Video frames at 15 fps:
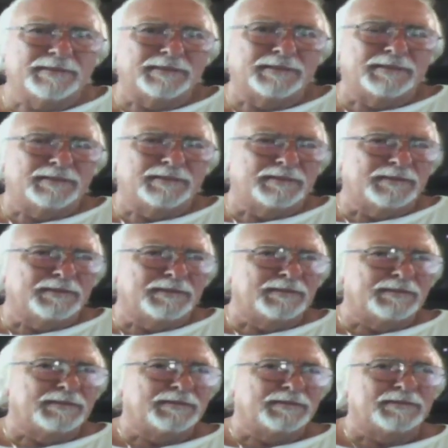
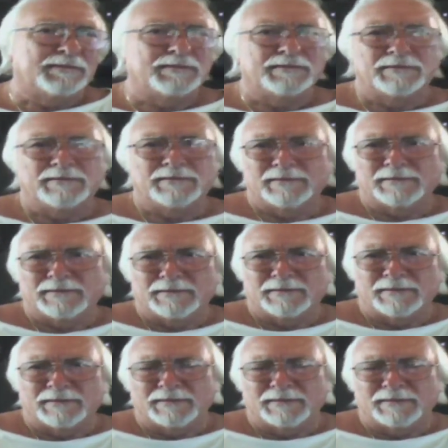(silence)